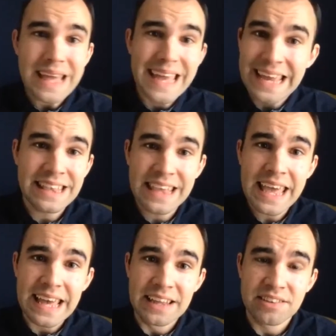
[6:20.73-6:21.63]
in
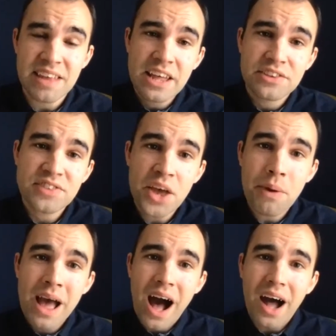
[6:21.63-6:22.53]
years. So
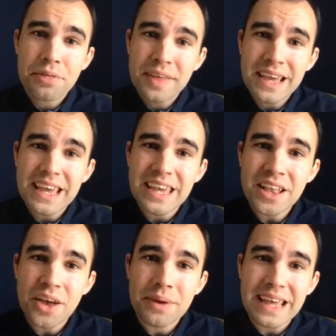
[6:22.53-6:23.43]
I think
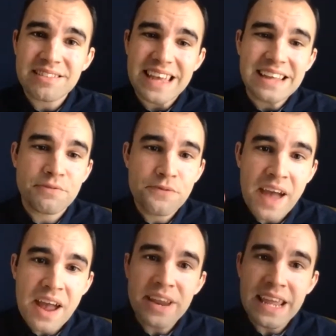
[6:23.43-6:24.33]
it's
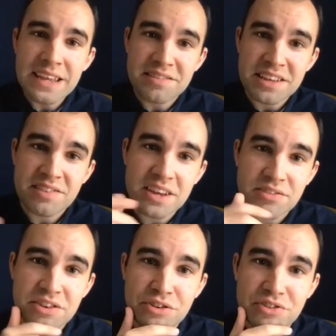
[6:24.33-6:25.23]
very easy
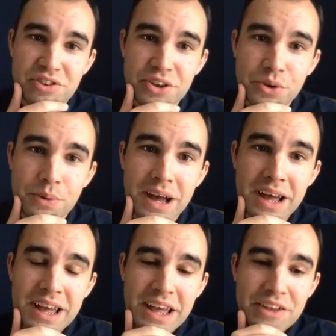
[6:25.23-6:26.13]
to
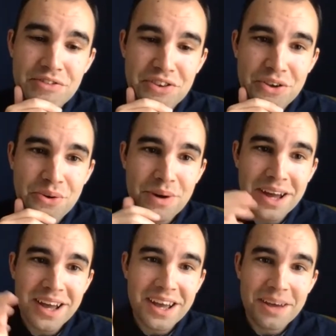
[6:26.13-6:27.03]

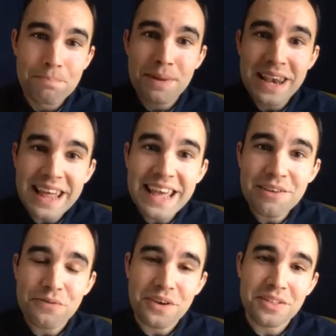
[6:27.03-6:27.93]

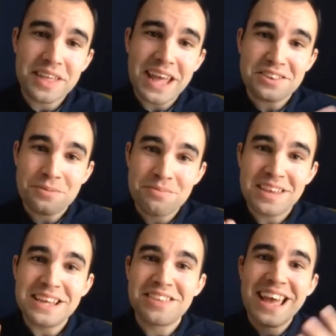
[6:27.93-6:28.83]
believe the
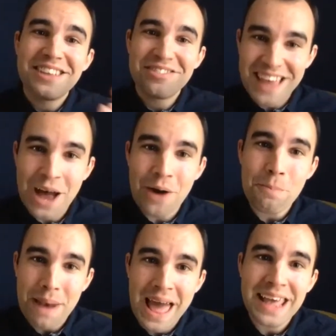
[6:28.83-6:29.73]
SMMT's
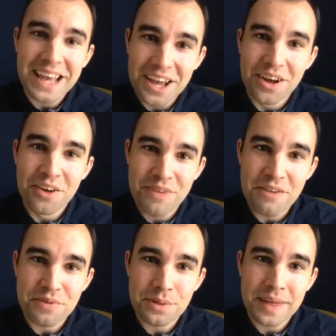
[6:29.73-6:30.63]
downplaying of
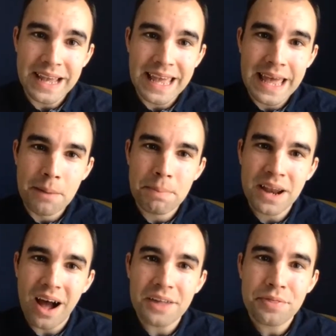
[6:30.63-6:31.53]
everything here. But
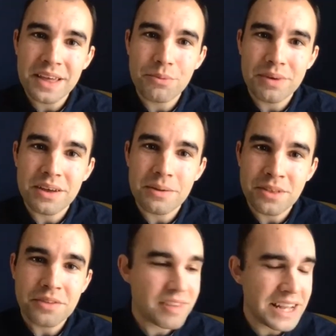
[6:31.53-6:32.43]
I think
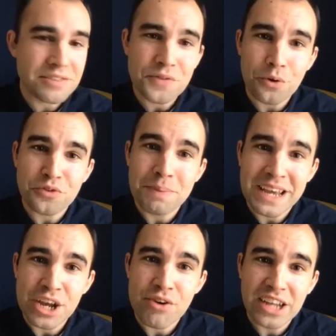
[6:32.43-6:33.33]
dealers have got to be
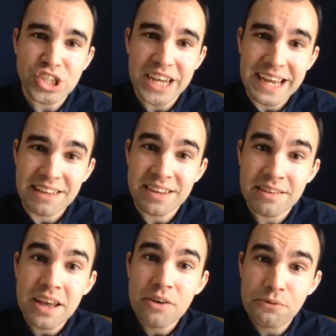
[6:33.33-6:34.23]
congratulated
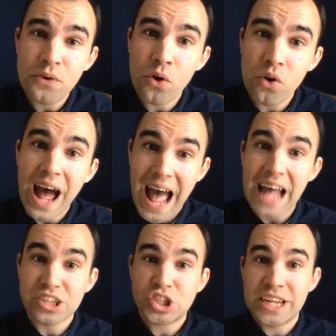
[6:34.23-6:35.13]
for
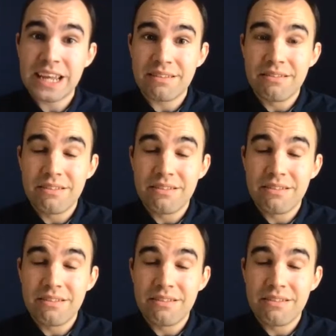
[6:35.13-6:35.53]
actually